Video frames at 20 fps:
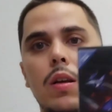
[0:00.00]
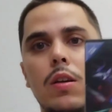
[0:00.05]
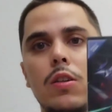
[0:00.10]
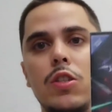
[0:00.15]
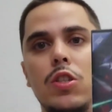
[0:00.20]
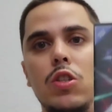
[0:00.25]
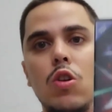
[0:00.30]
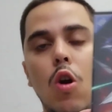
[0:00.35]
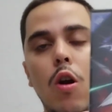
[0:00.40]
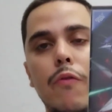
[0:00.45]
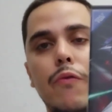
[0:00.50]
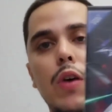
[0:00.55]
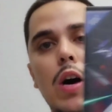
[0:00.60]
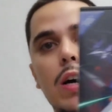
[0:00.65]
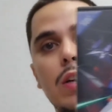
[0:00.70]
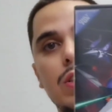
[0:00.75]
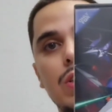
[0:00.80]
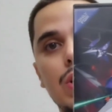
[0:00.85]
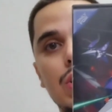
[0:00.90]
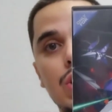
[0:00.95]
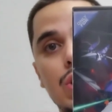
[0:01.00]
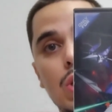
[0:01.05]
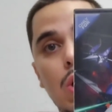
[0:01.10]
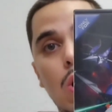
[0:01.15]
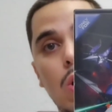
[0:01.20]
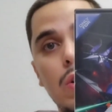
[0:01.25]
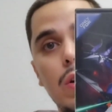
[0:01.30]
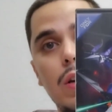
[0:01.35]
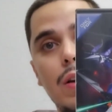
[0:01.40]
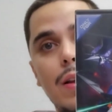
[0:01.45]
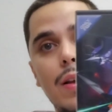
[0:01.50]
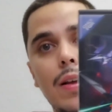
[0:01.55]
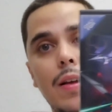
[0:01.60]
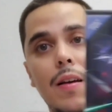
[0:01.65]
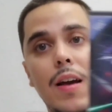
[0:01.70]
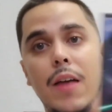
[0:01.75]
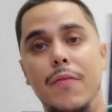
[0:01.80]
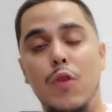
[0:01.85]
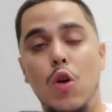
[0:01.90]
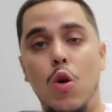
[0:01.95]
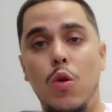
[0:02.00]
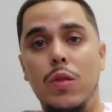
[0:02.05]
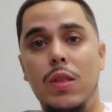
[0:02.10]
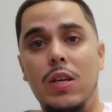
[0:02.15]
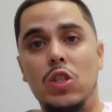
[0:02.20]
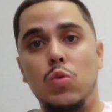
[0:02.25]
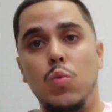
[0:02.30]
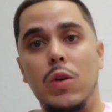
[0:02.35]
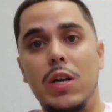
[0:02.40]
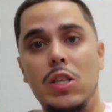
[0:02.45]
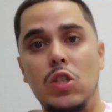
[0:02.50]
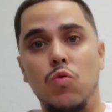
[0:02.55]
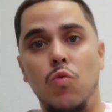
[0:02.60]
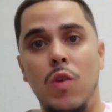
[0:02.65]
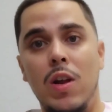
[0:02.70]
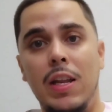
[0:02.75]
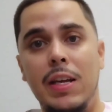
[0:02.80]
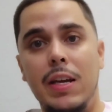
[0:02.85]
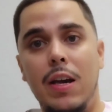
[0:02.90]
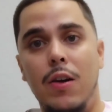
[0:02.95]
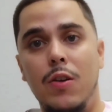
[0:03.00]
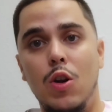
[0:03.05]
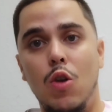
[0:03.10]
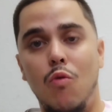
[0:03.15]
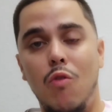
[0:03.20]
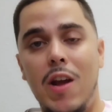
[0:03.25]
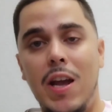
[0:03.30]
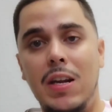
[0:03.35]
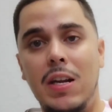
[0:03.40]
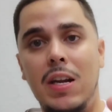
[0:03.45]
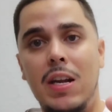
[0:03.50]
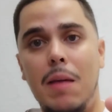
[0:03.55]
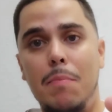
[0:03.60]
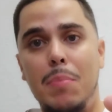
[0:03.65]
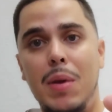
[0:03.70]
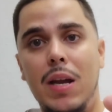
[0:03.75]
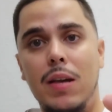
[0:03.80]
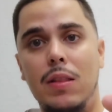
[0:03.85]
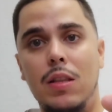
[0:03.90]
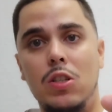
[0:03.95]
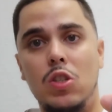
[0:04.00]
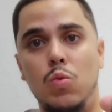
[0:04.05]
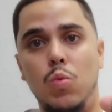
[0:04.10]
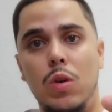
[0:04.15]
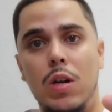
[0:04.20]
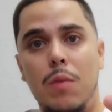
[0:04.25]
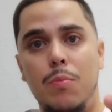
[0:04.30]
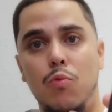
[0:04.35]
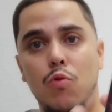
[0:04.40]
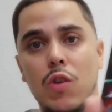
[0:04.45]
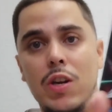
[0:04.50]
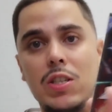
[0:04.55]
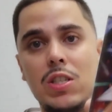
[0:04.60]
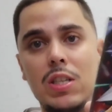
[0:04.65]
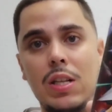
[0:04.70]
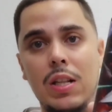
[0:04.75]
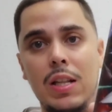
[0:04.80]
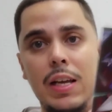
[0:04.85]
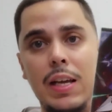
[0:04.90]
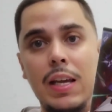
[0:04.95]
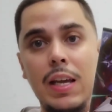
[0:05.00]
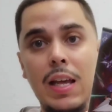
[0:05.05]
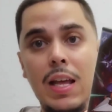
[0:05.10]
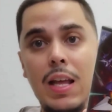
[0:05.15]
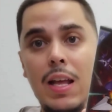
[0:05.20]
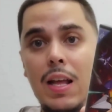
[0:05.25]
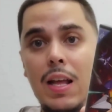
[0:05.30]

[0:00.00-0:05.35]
Star Fox Assault. I've heard this one is really underrated. I picked this one up recently.